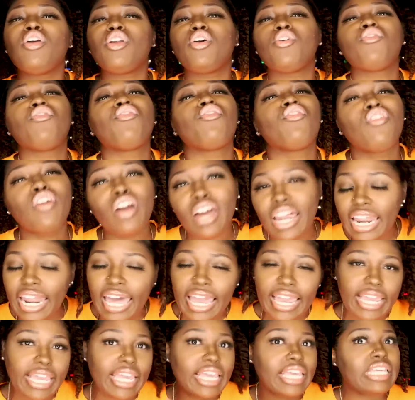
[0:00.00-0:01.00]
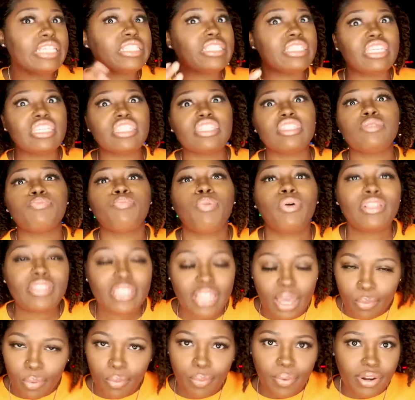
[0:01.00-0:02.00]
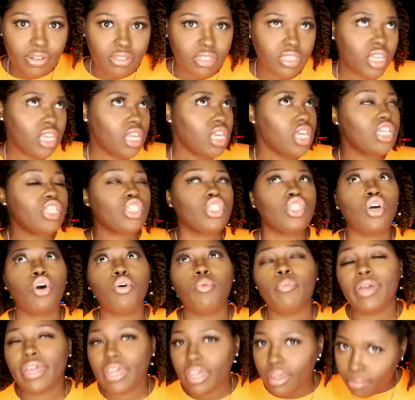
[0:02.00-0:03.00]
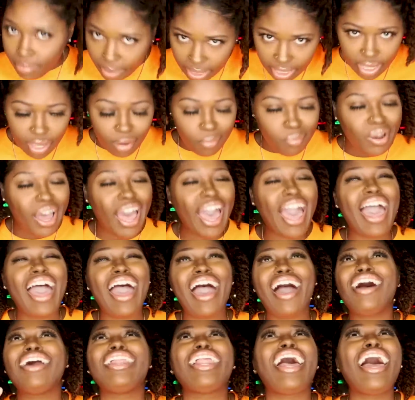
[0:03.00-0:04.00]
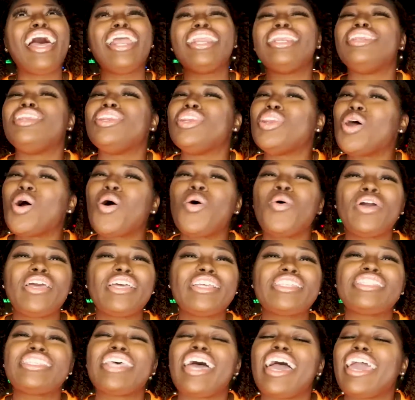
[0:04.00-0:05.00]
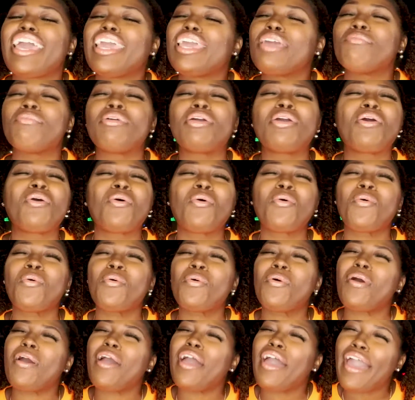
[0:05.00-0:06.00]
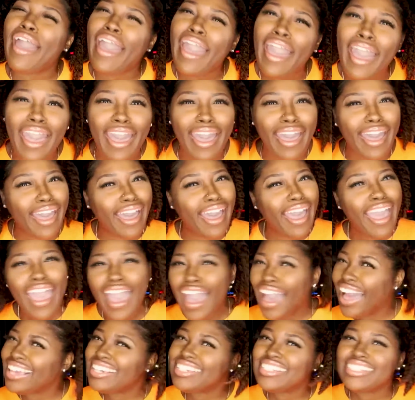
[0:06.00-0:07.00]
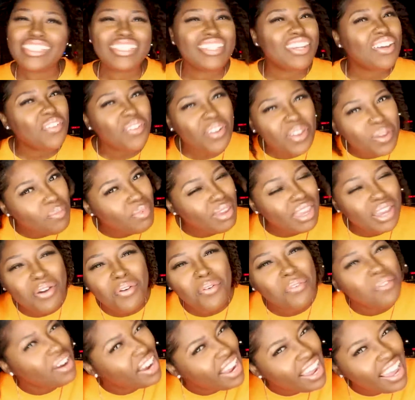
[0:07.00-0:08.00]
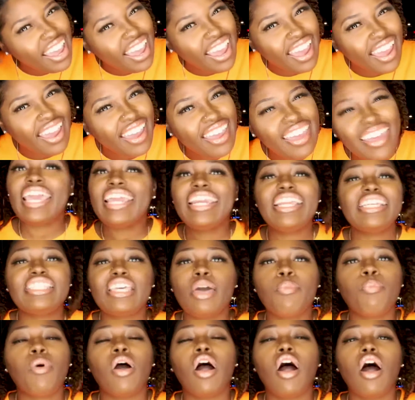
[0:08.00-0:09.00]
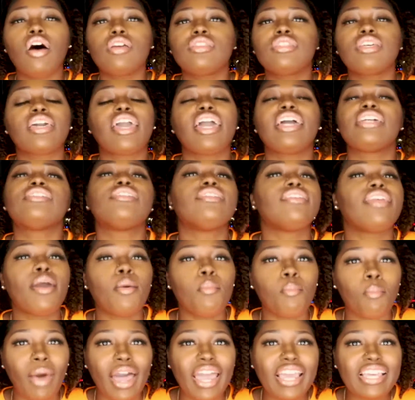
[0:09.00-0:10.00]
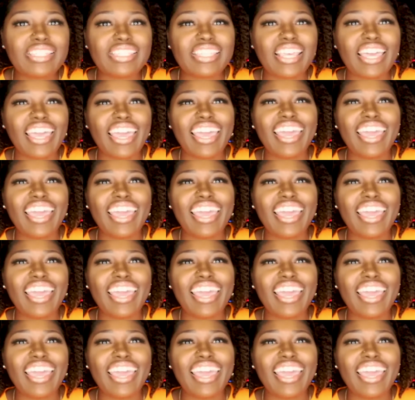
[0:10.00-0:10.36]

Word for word: on the front like he's this type of person. He's so big and bad, but I uh, I know inside he be crying. I just know he be crying. Any type of altercation that Mike's